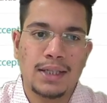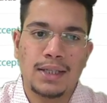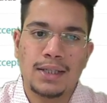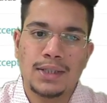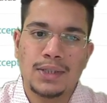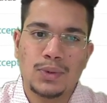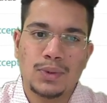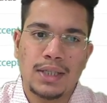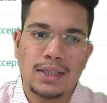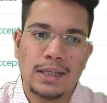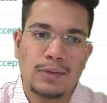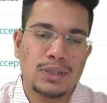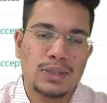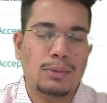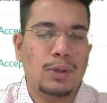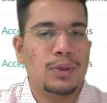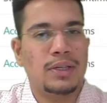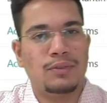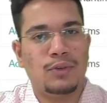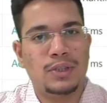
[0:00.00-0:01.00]
So yeah, that was
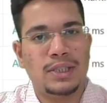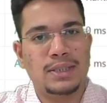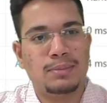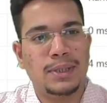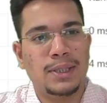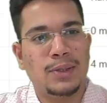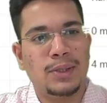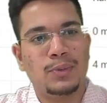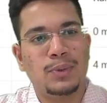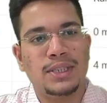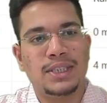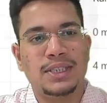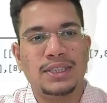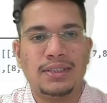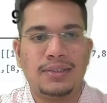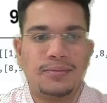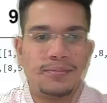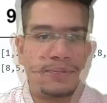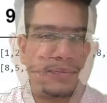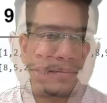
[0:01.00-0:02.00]
about it for this particular
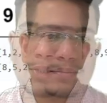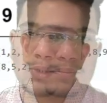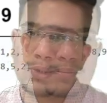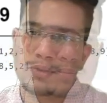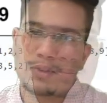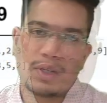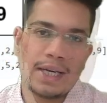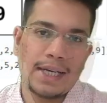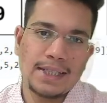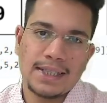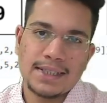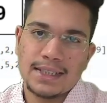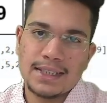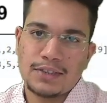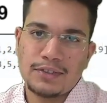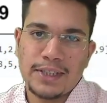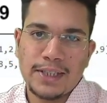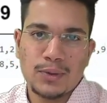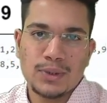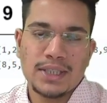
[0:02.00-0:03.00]
question. So if you're liking
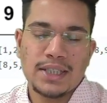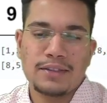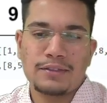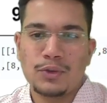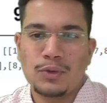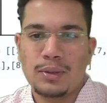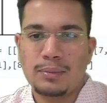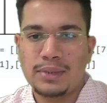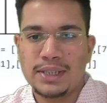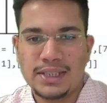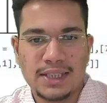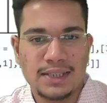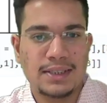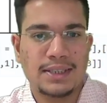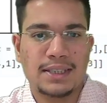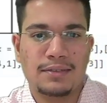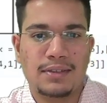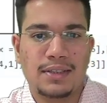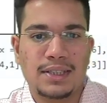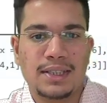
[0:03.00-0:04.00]
such videos and if you appreciate
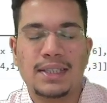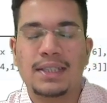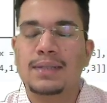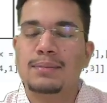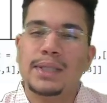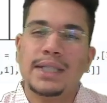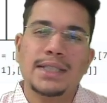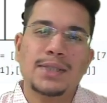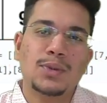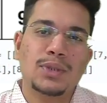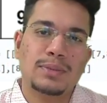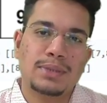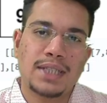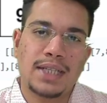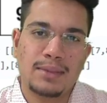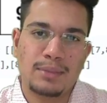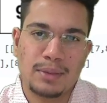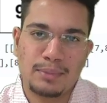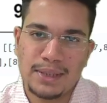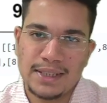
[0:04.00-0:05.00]
this effort, then please do
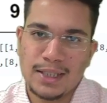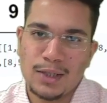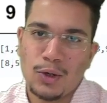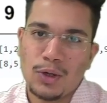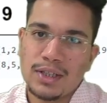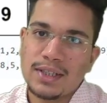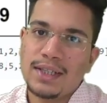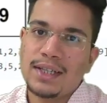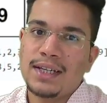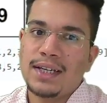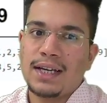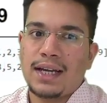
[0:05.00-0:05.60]
subscribe. It means a lot.